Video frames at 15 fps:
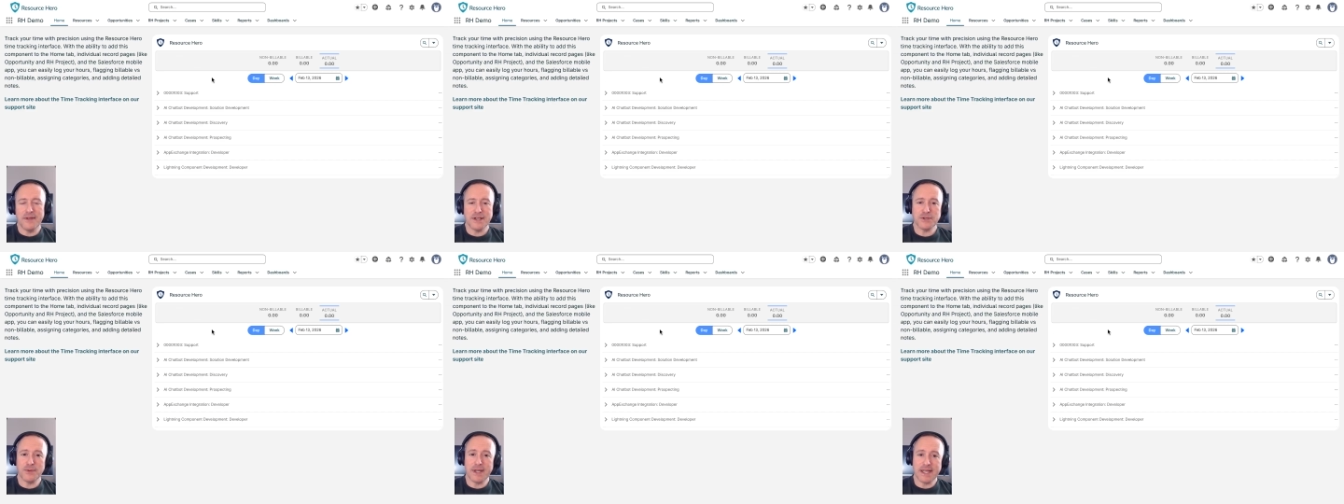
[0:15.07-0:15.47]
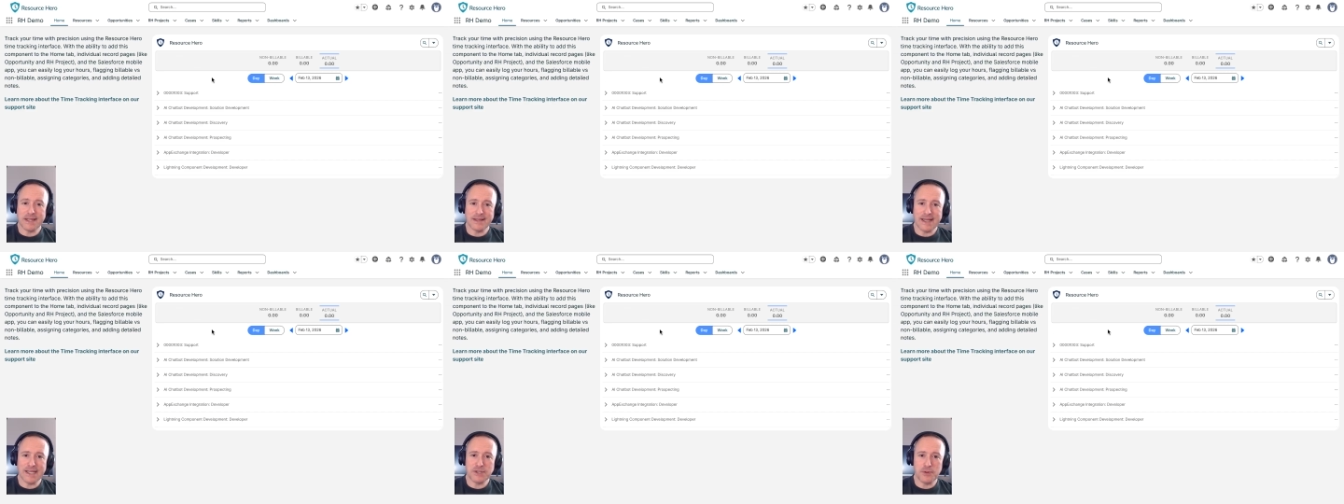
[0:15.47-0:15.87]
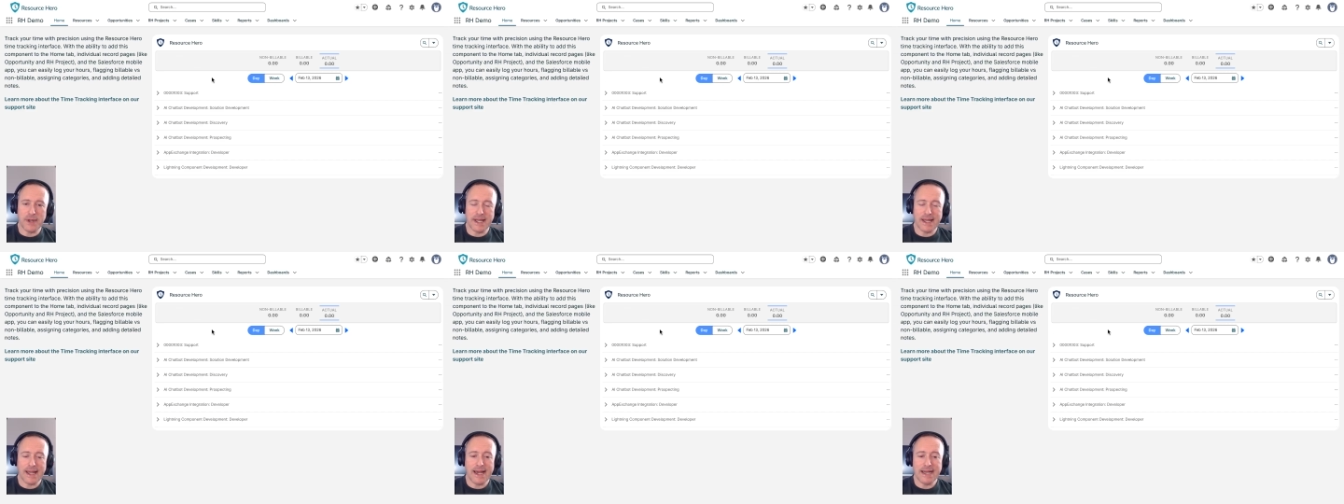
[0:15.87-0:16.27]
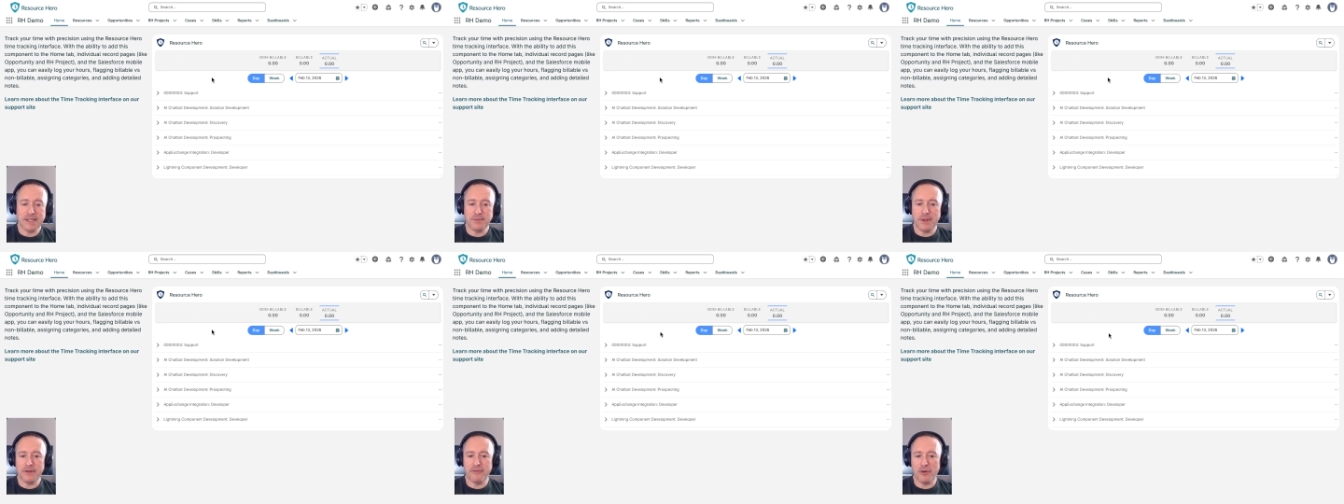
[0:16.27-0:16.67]
this week, and last week has
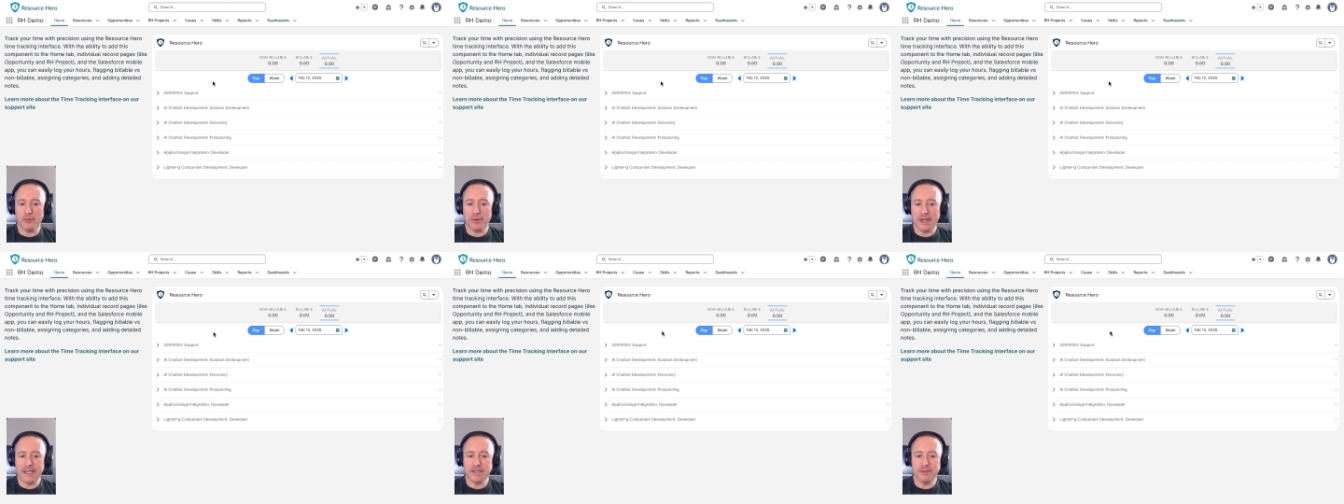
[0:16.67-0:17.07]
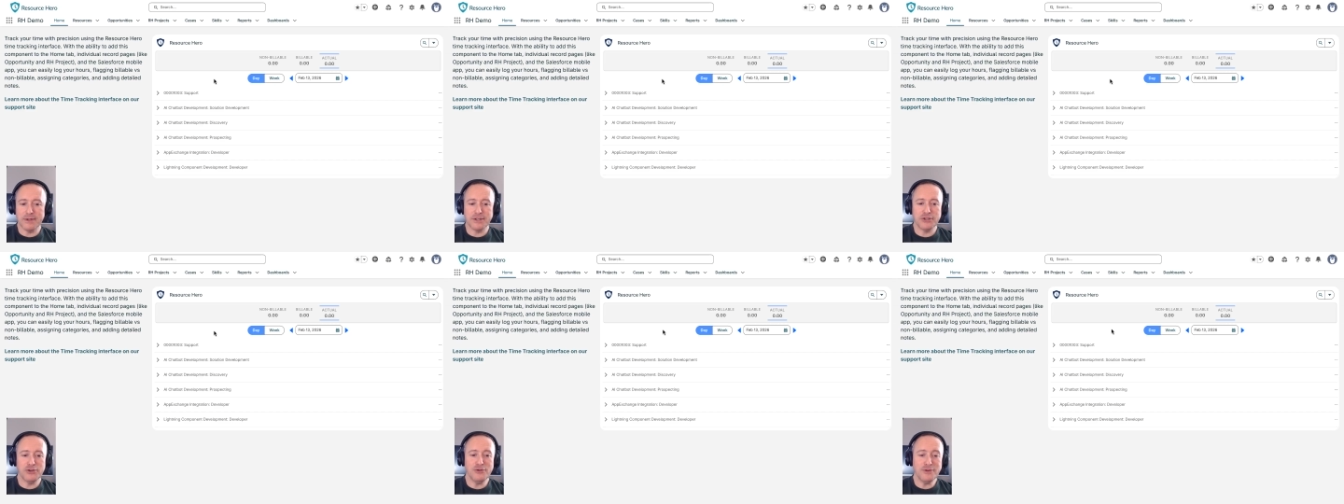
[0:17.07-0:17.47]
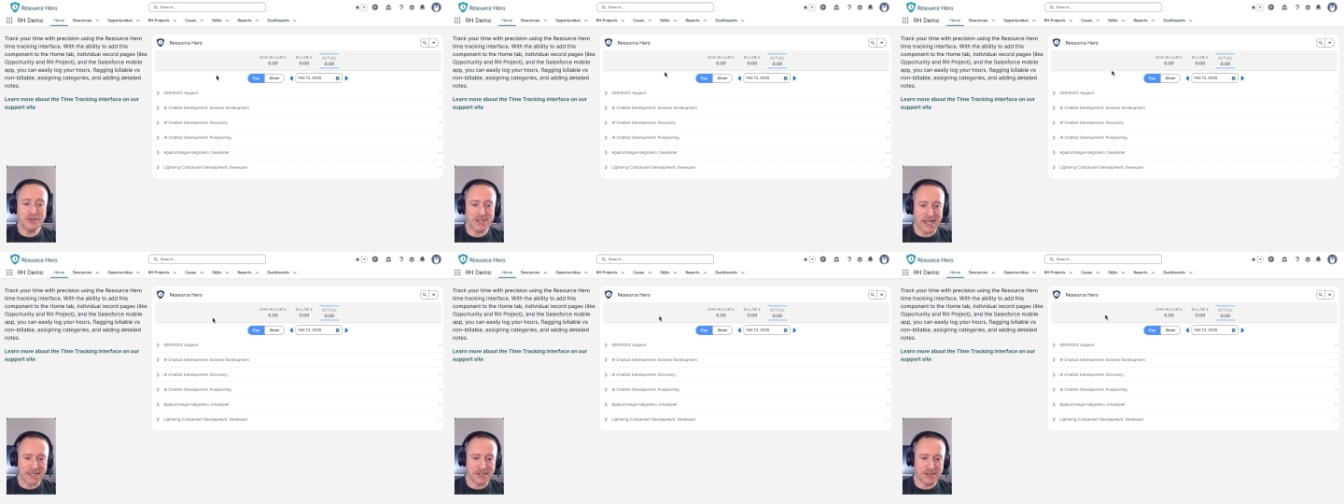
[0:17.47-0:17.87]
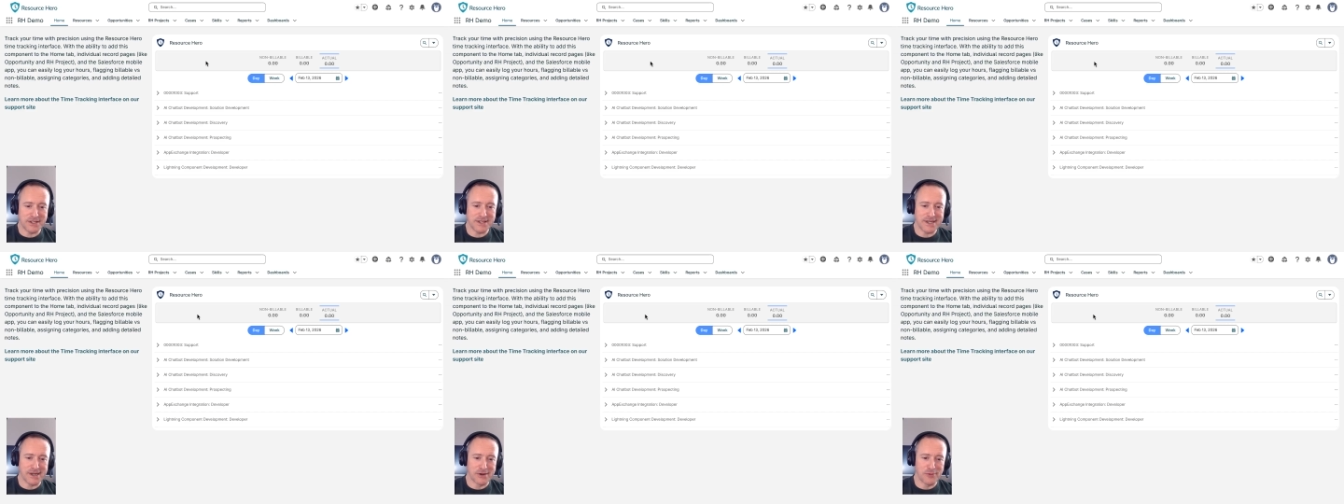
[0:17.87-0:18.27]
been replaced with two
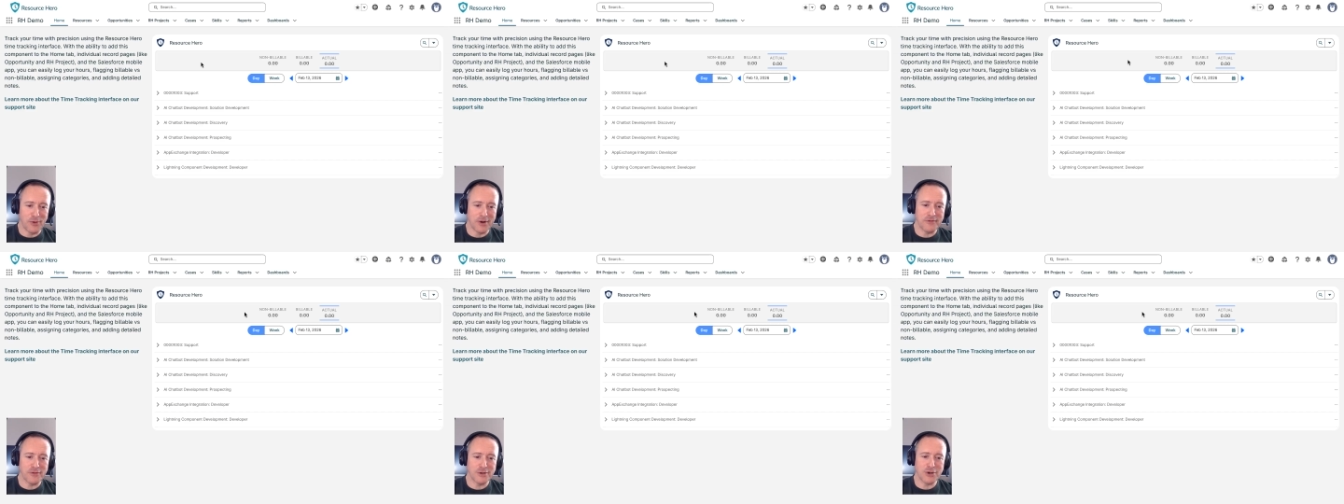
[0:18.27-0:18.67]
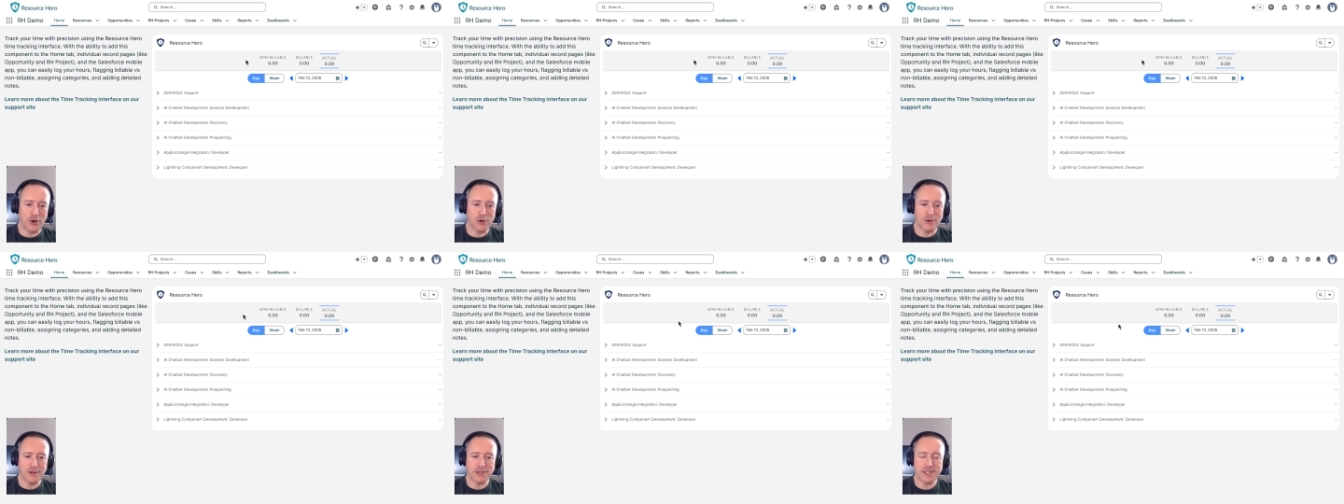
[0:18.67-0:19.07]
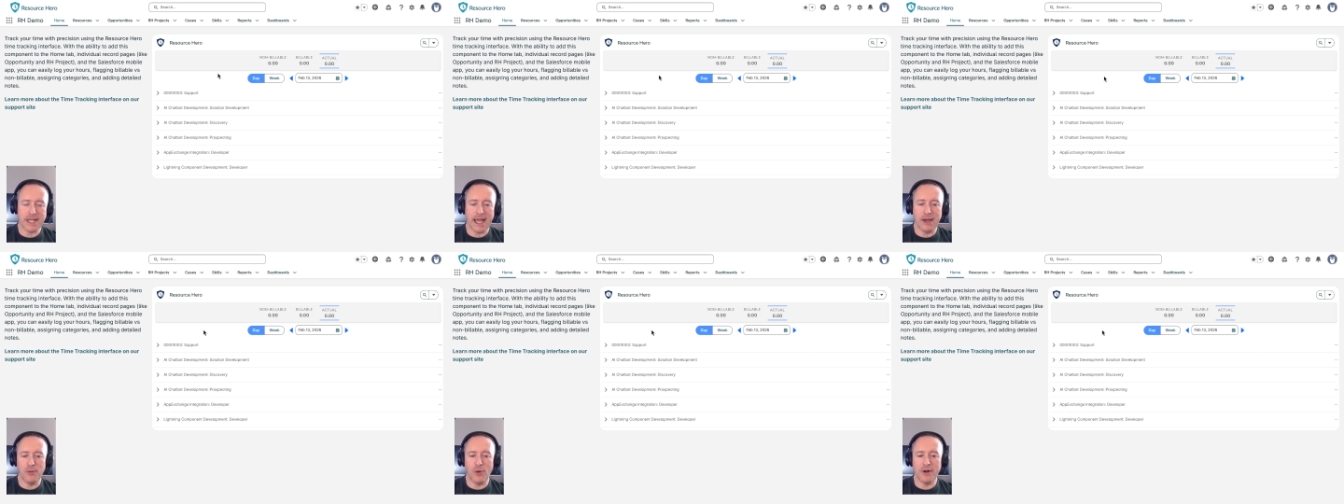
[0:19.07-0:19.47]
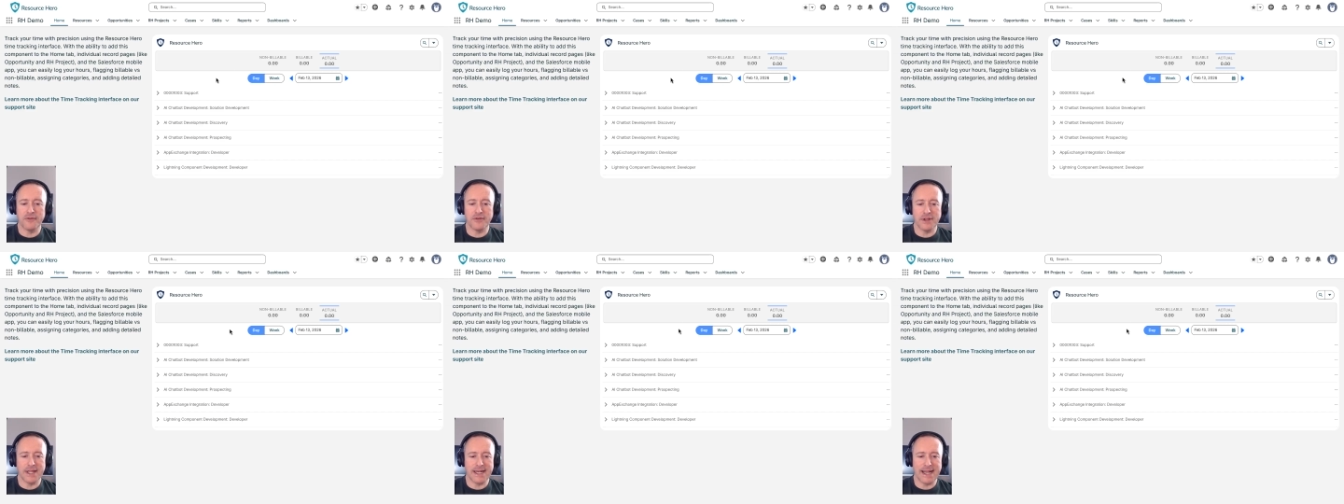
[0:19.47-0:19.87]
sections here, one for totals and one
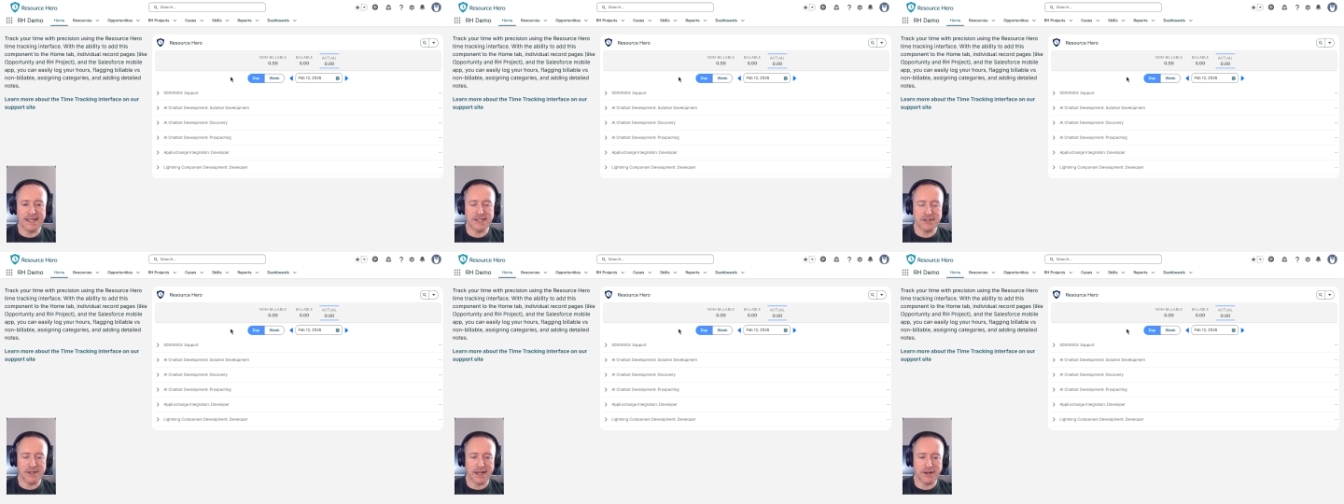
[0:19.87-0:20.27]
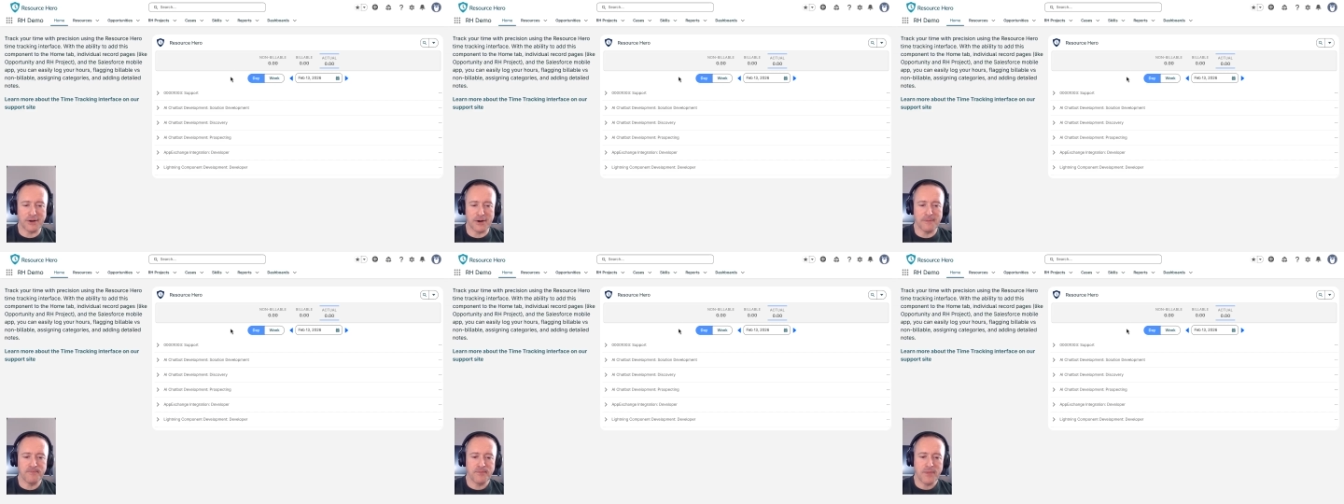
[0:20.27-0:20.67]
for the date selector.